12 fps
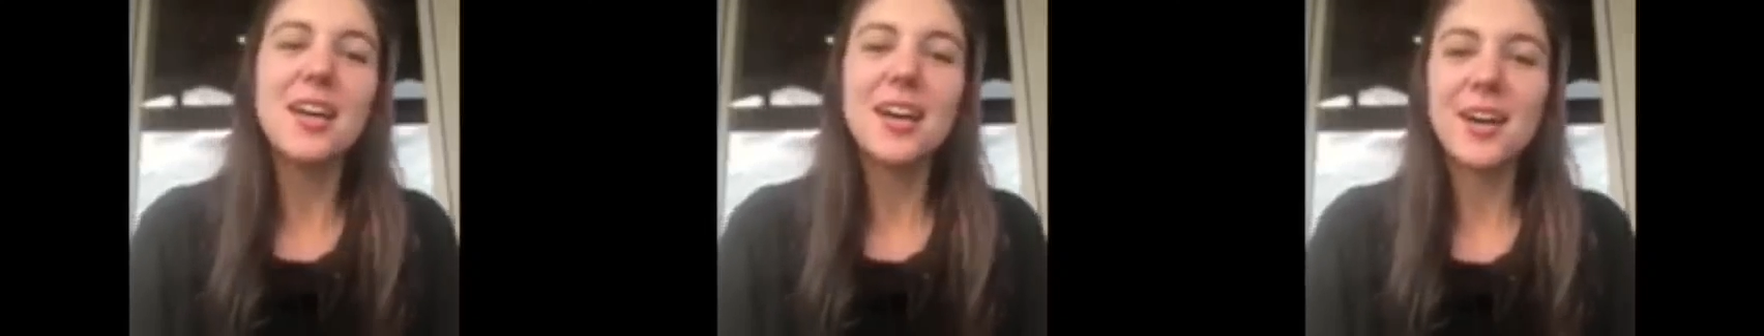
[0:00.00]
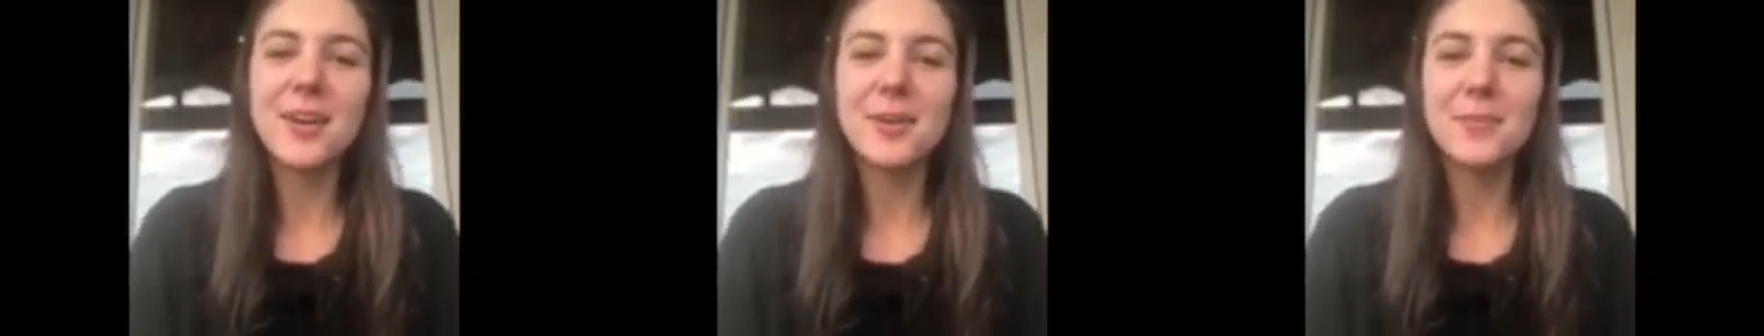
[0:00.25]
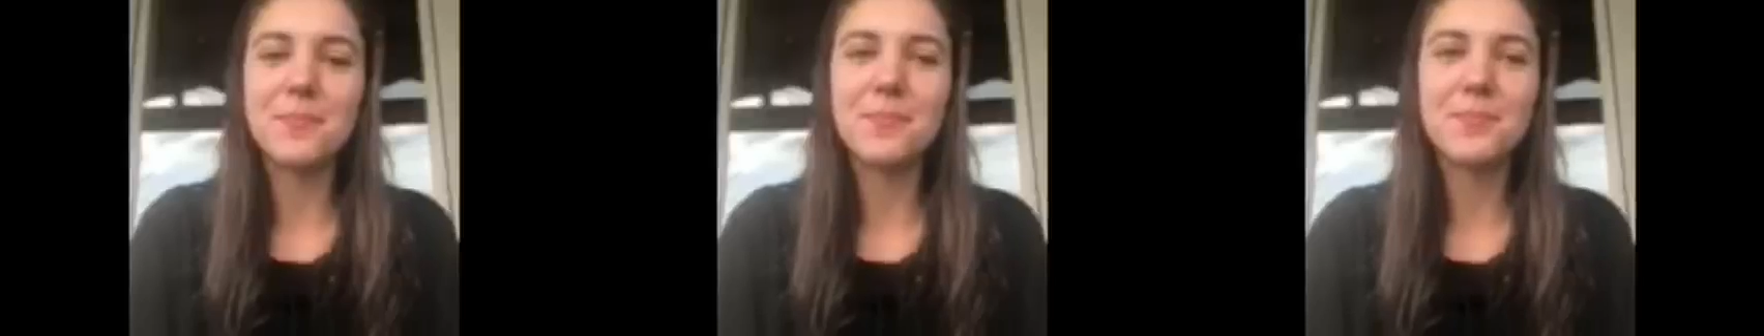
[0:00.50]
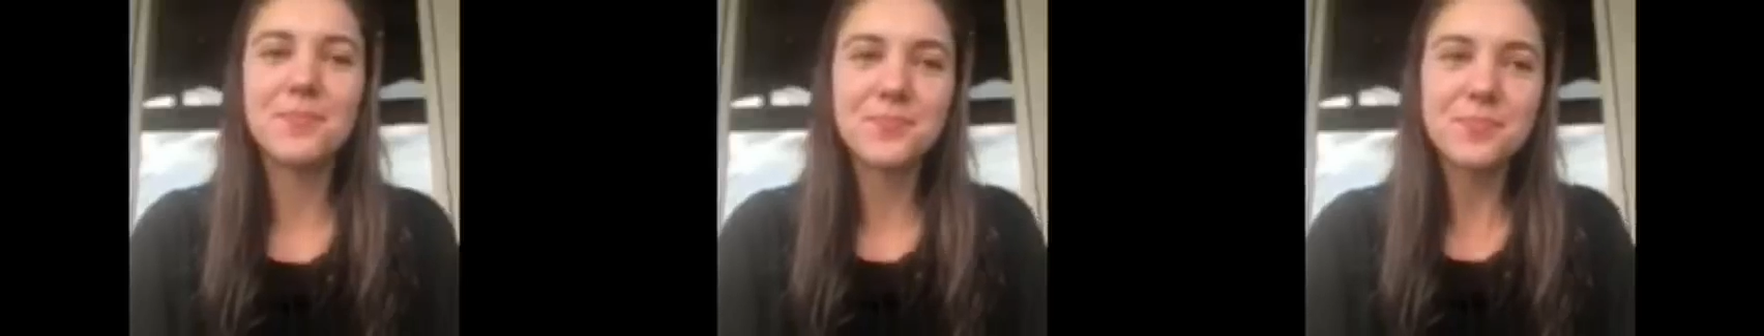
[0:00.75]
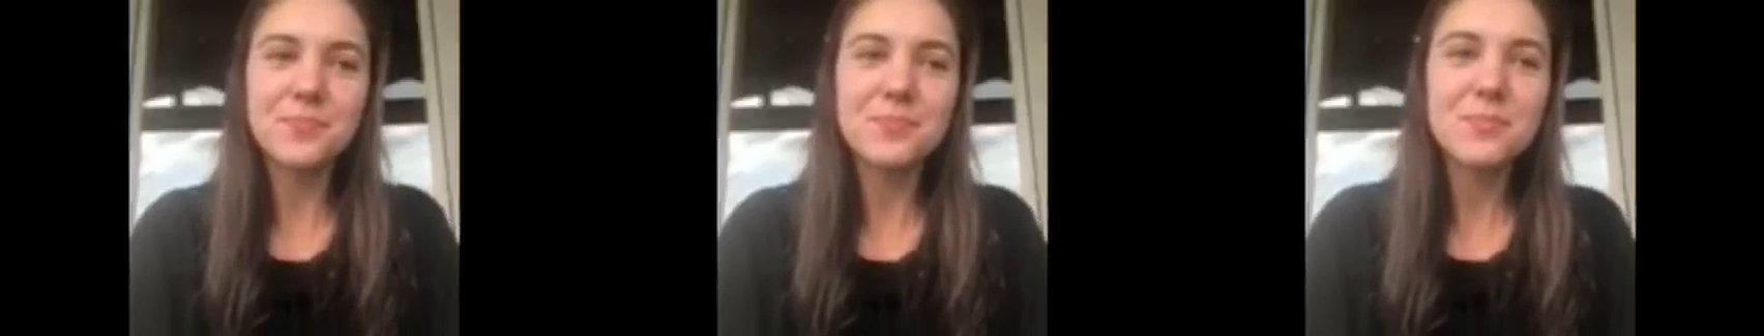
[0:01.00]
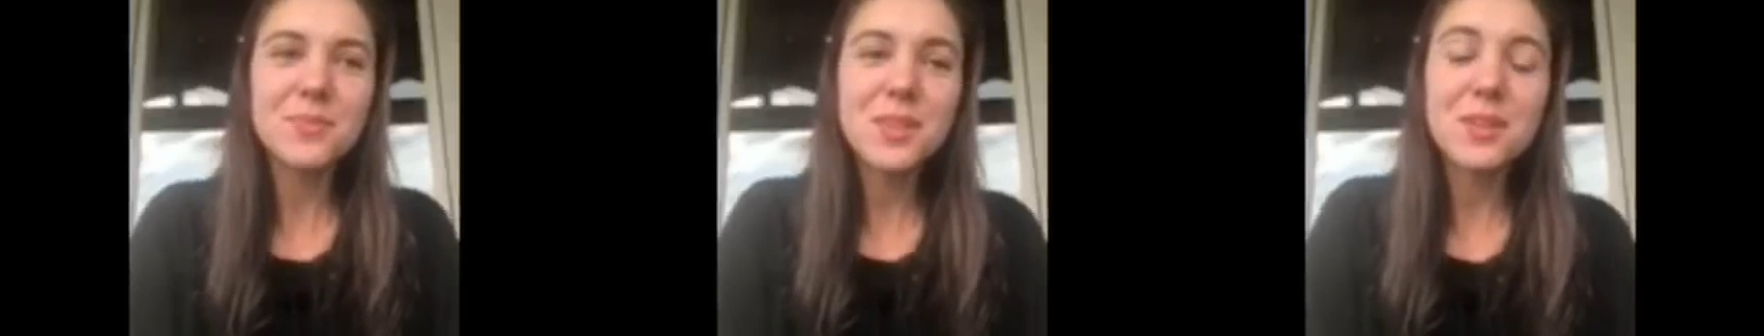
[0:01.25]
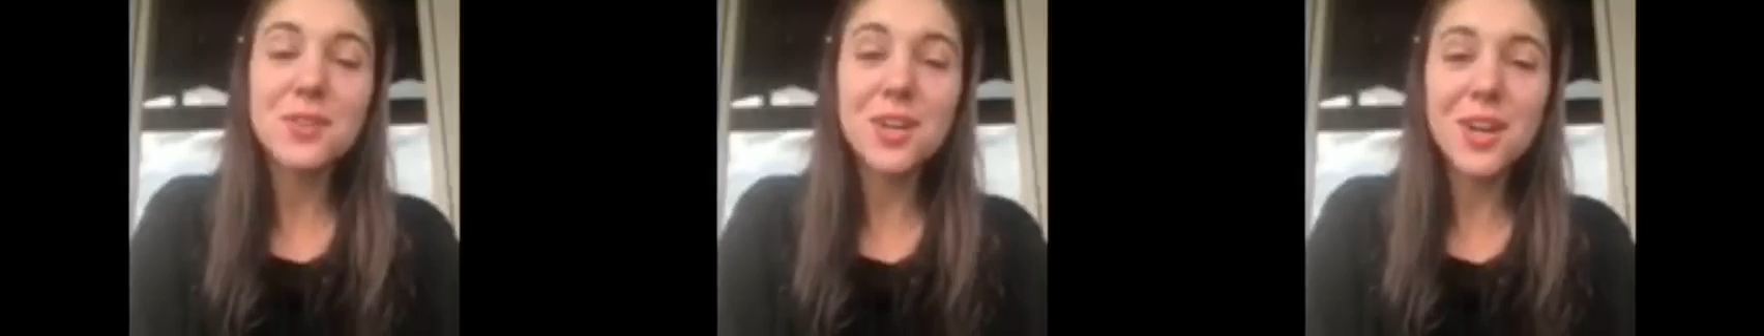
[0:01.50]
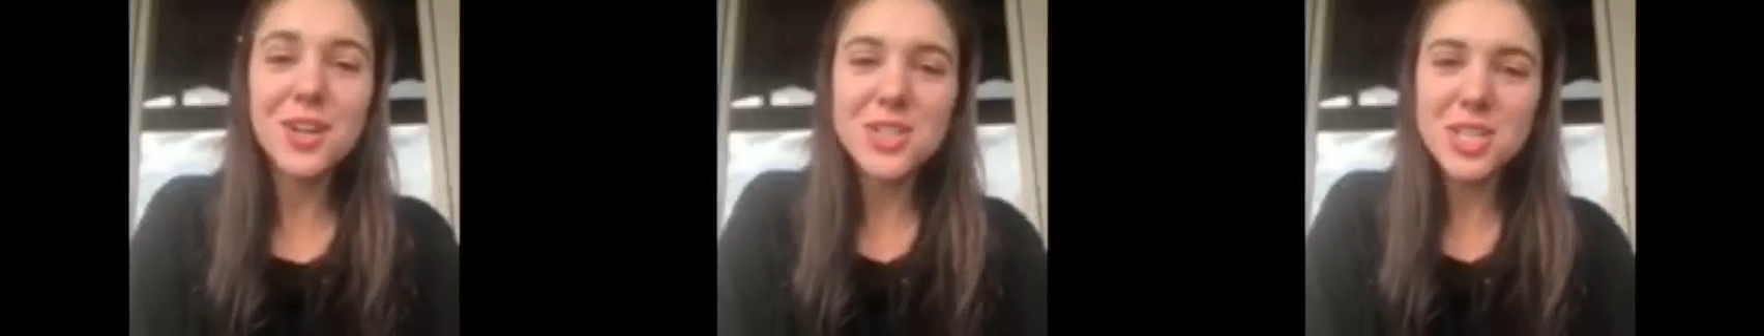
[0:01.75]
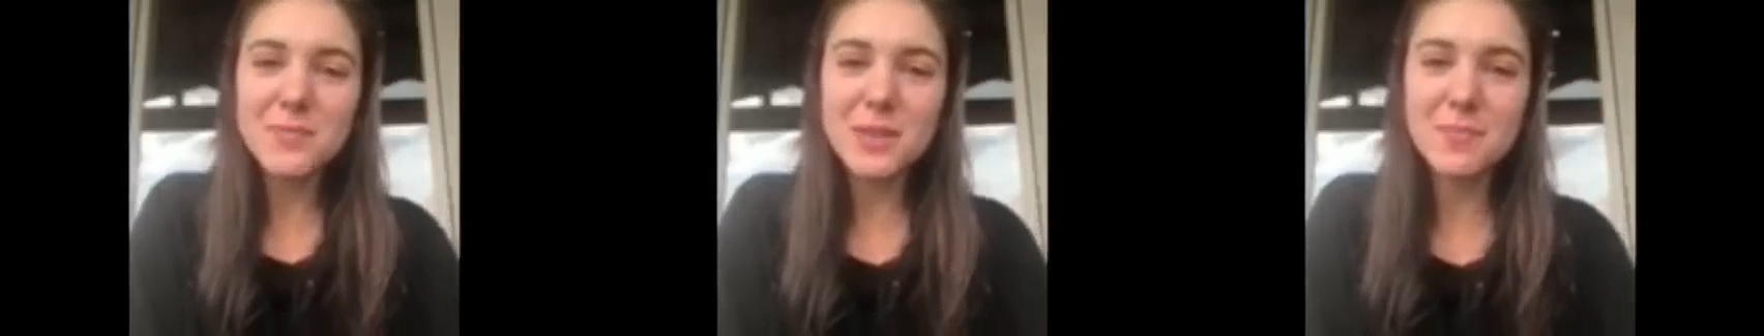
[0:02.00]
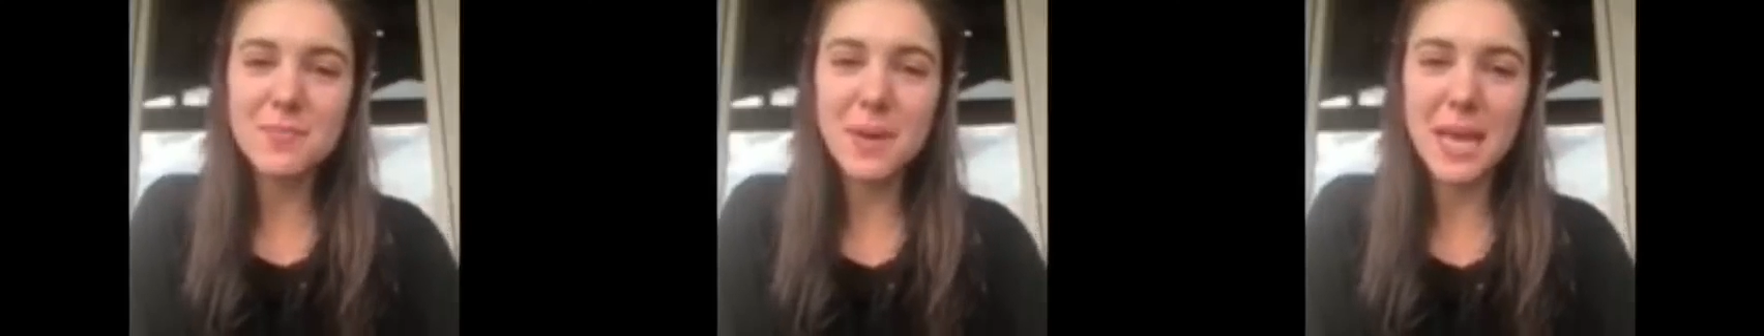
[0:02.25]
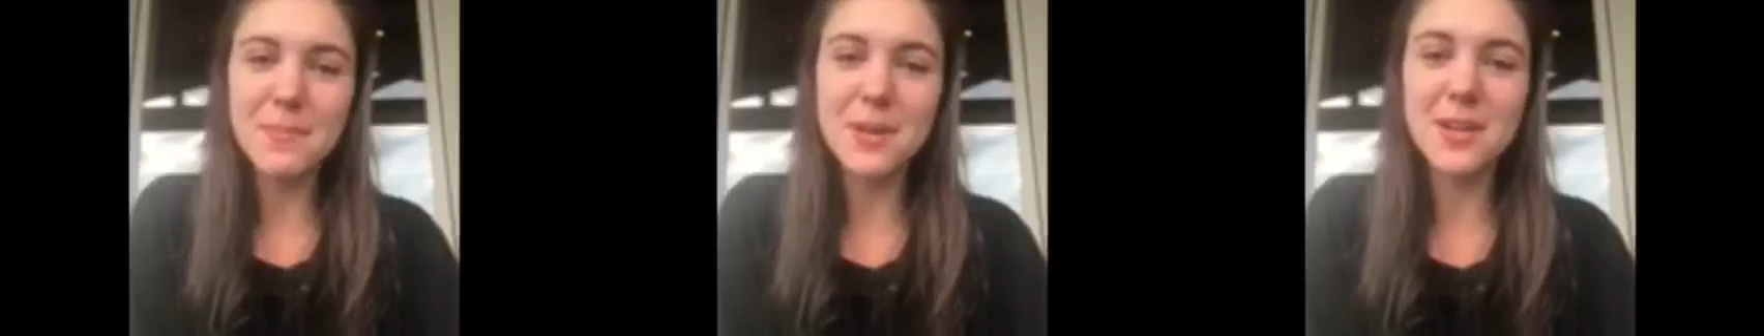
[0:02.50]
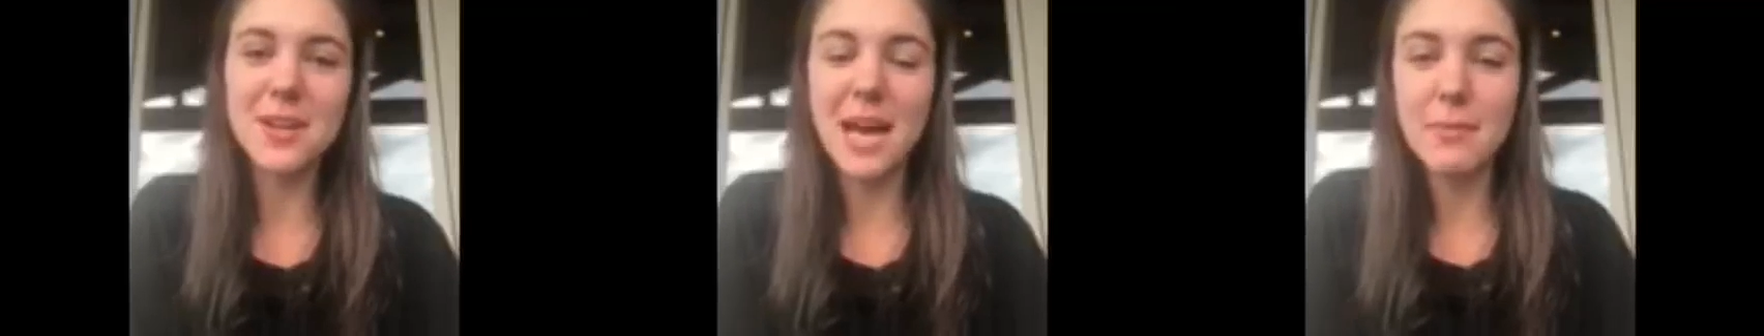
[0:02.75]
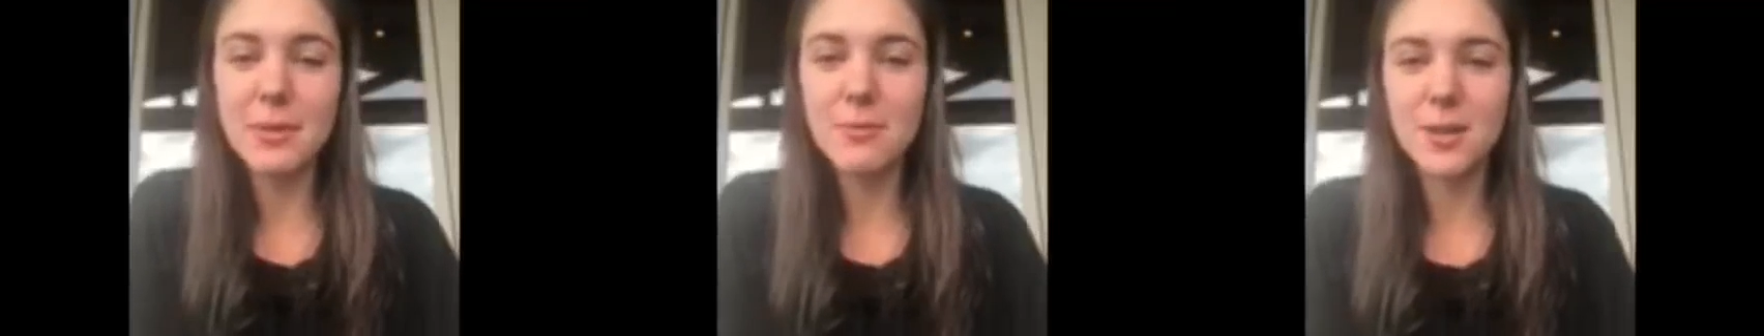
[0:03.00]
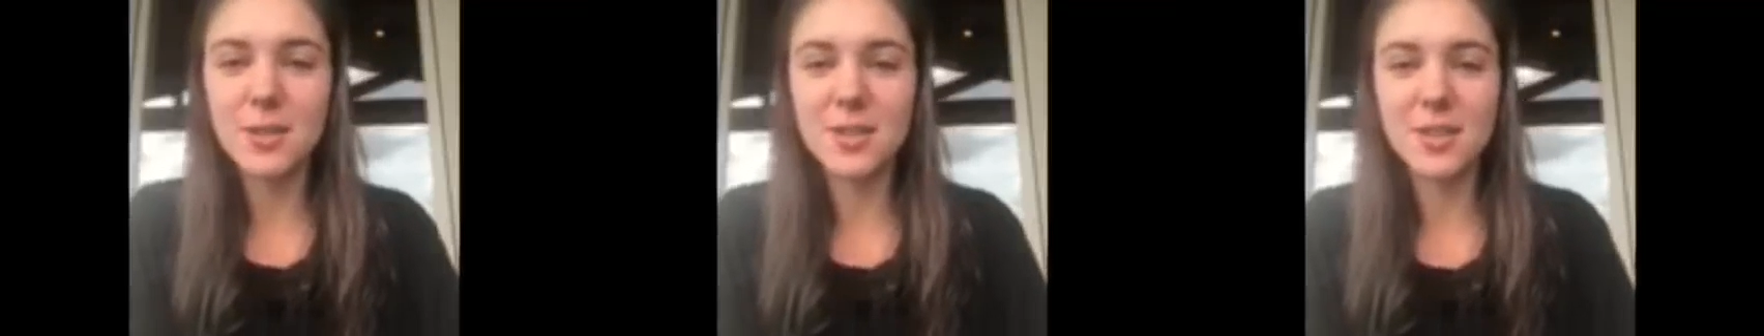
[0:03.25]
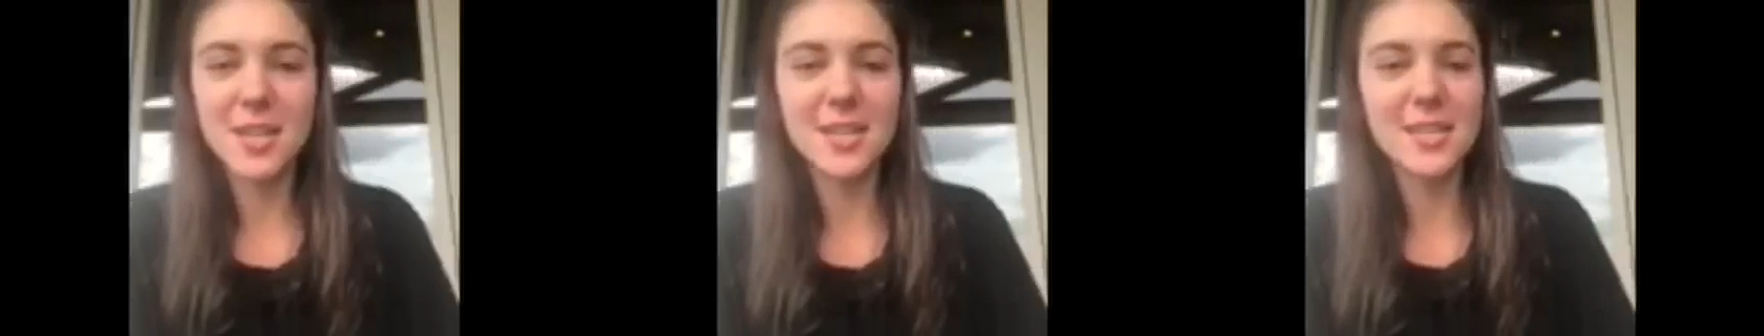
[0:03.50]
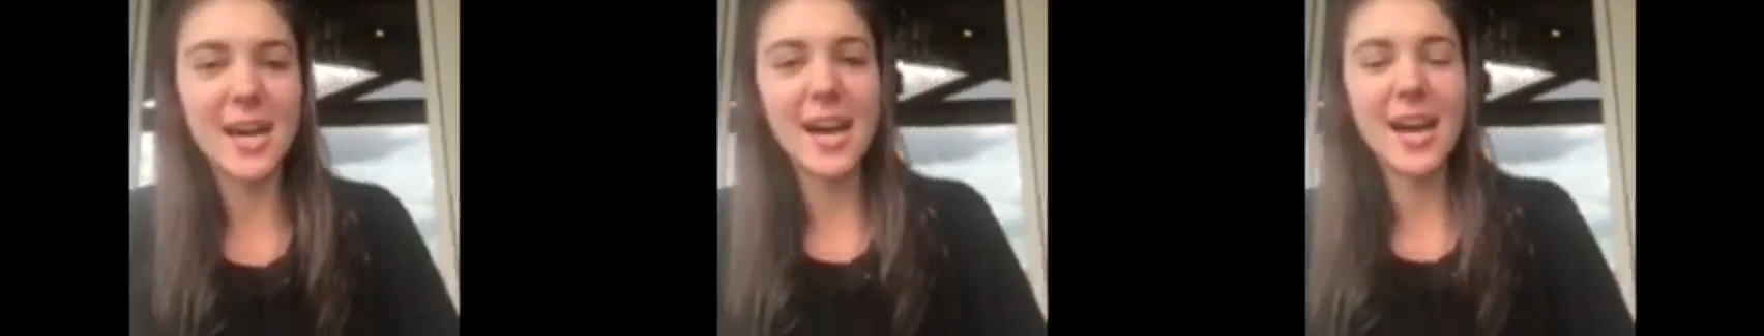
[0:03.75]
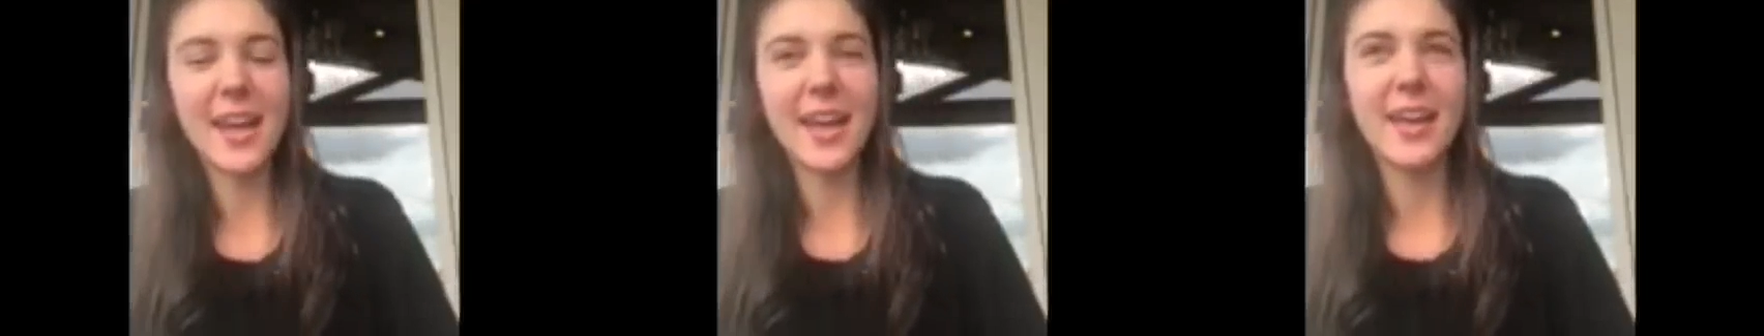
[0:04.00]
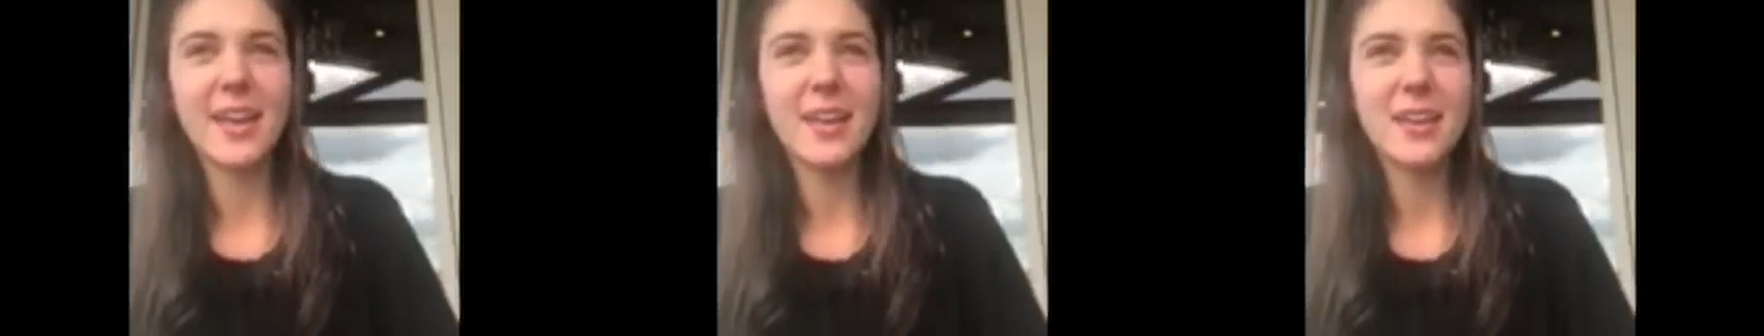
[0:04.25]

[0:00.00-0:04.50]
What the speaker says: For our treatment paper, Abby Werner and I